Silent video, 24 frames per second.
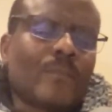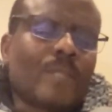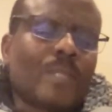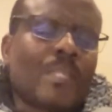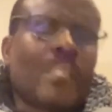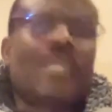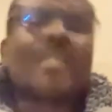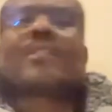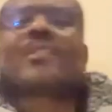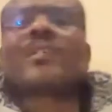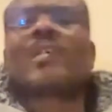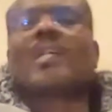
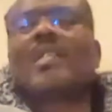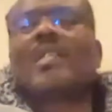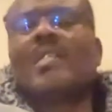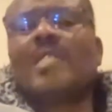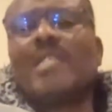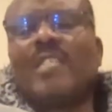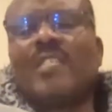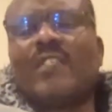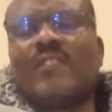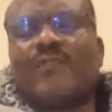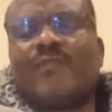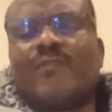They shall
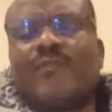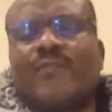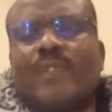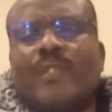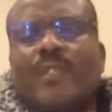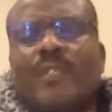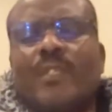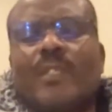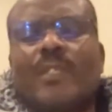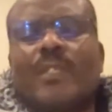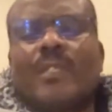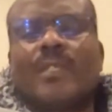leave
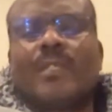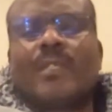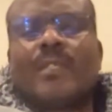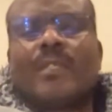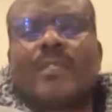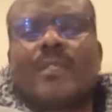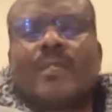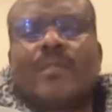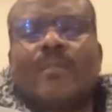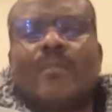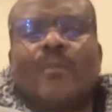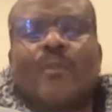
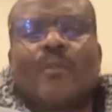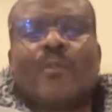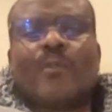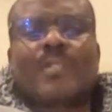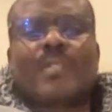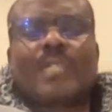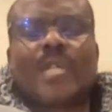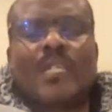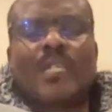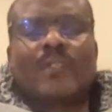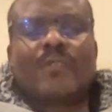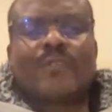both
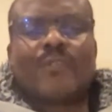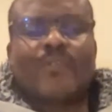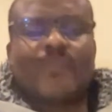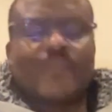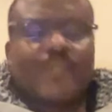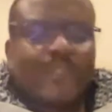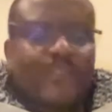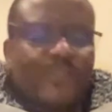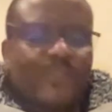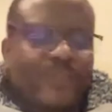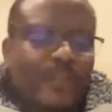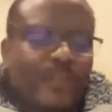sides
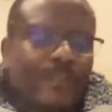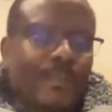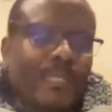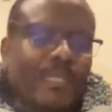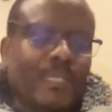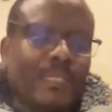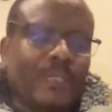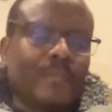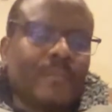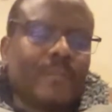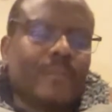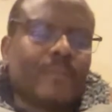of the
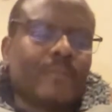family.